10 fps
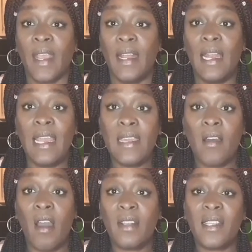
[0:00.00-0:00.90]

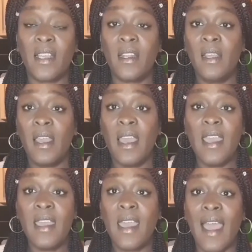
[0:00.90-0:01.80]
Lecarson,
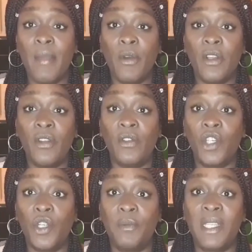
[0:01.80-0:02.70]
he came on
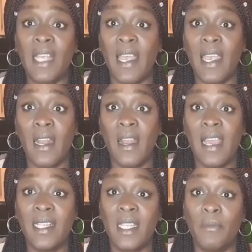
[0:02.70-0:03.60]
YouTube saying
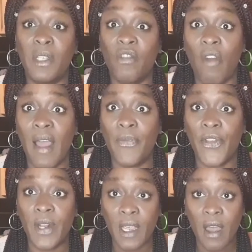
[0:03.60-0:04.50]
he subscribed
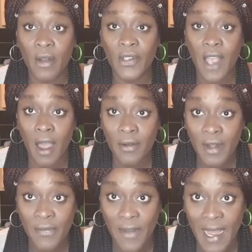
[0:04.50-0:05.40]
to Nicole's
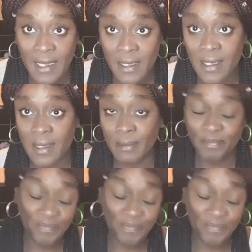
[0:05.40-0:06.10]
OnlyFans.